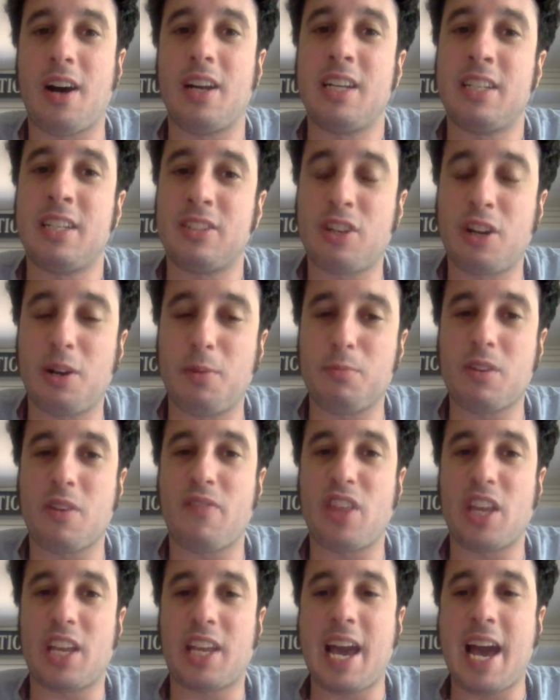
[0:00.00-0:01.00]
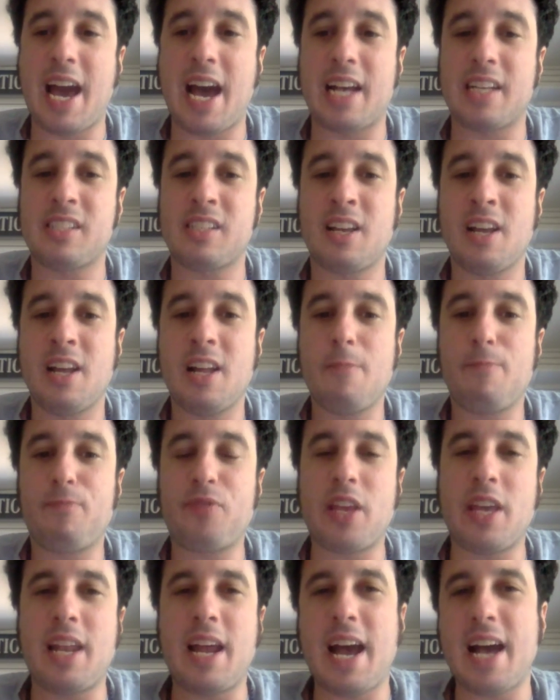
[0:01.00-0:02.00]
in terms of the caste,
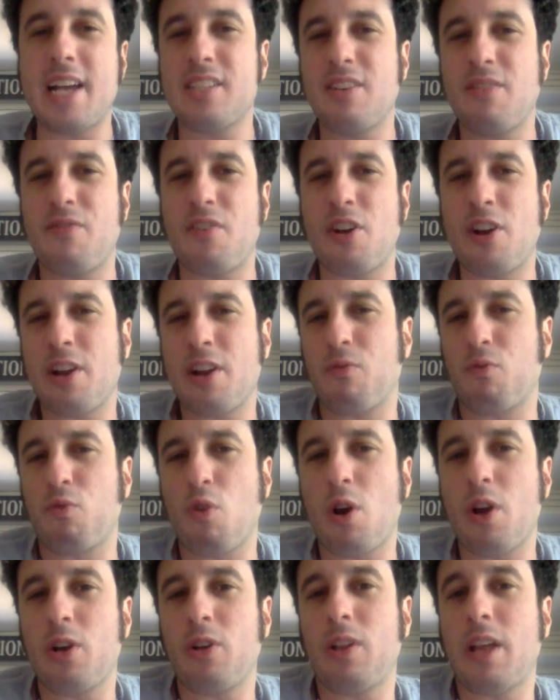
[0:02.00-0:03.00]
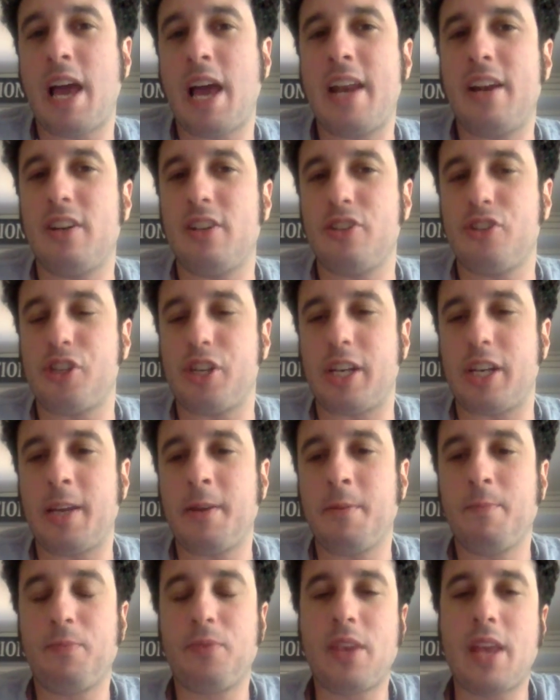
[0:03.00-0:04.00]
it has a very royal energy.
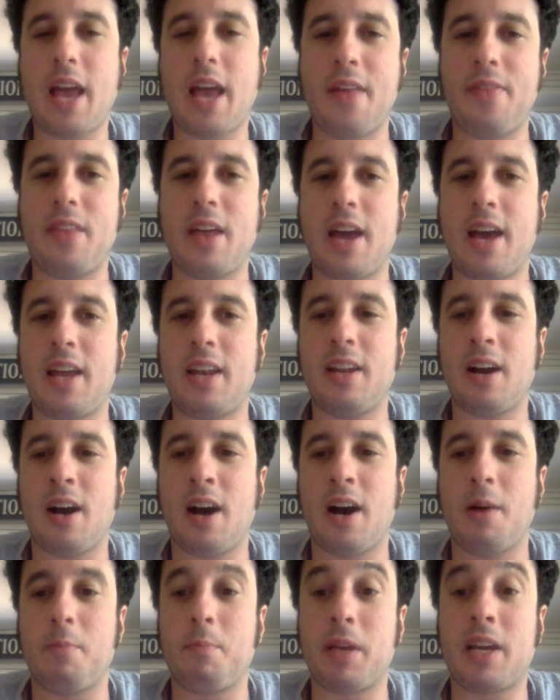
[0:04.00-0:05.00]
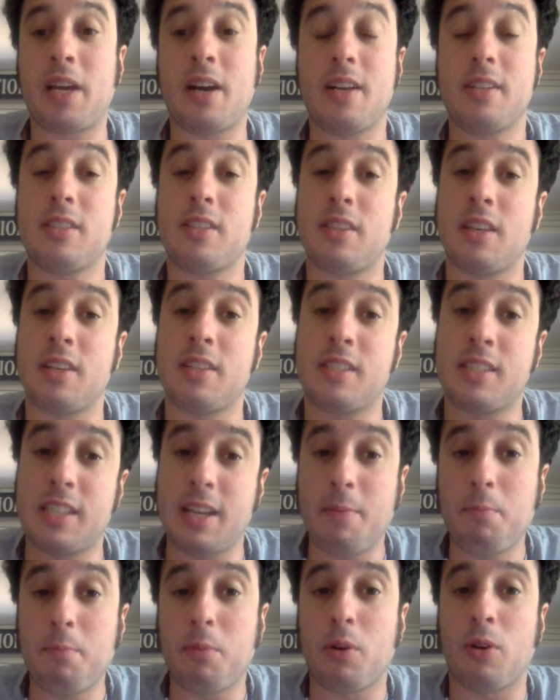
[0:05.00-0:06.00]
And that because the
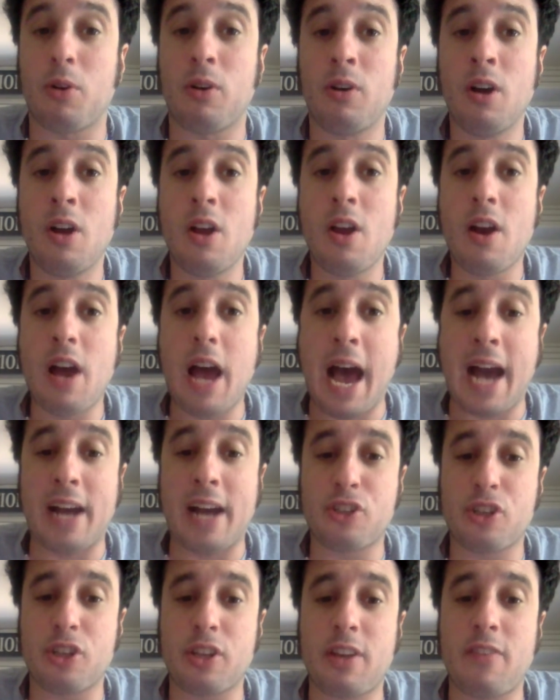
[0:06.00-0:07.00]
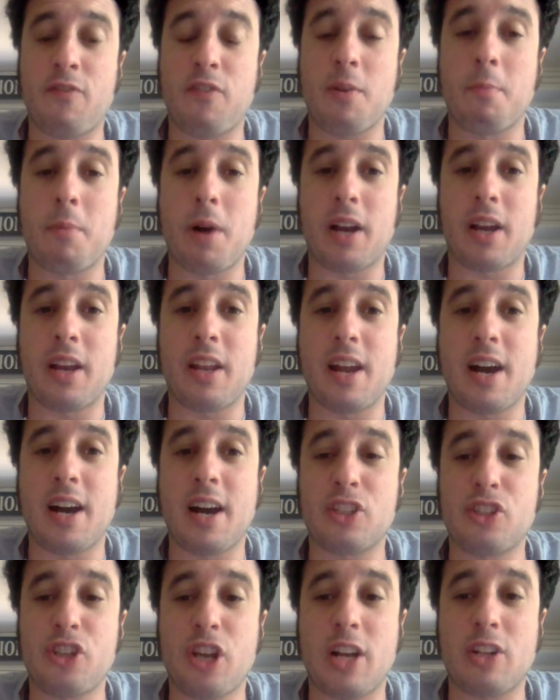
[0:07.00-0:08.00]
symbol actually for Magha
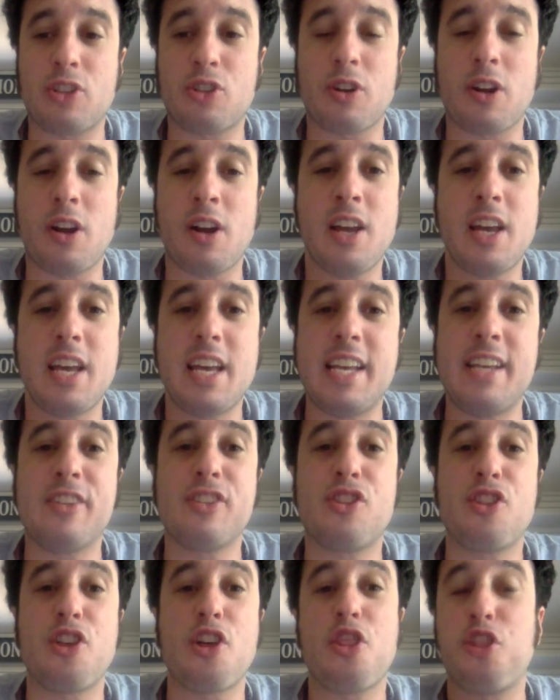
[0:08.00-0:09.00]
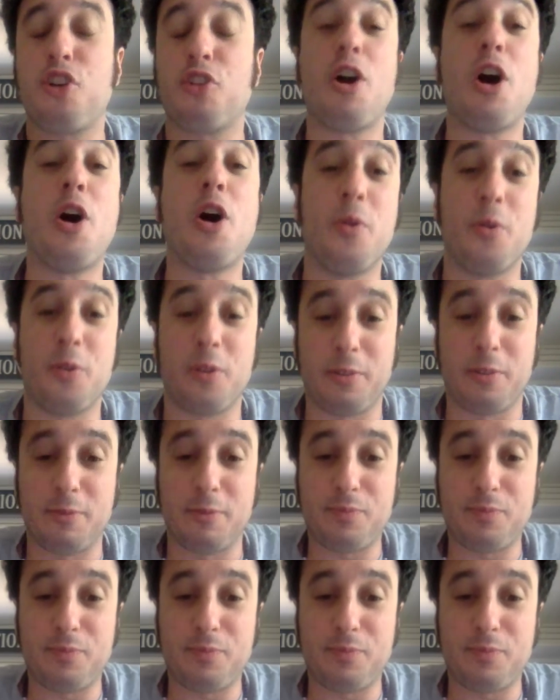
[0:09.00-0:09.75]
Nakshatra is the throne